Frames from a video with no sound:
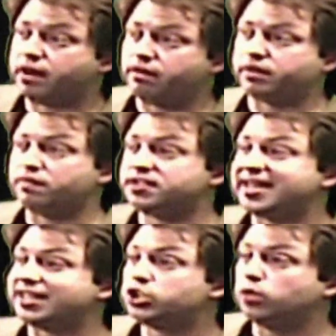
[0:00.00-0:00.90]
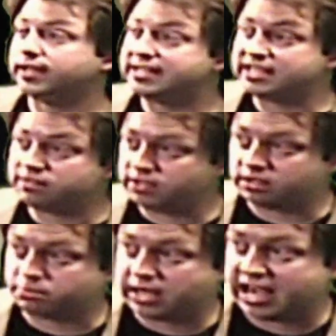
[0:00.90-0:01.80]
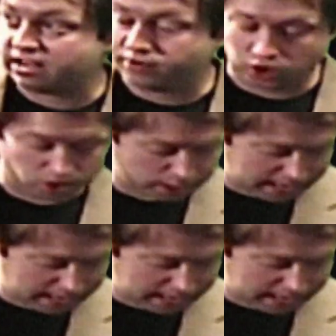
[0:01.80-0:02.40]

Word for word: of, of sexually deviant behavior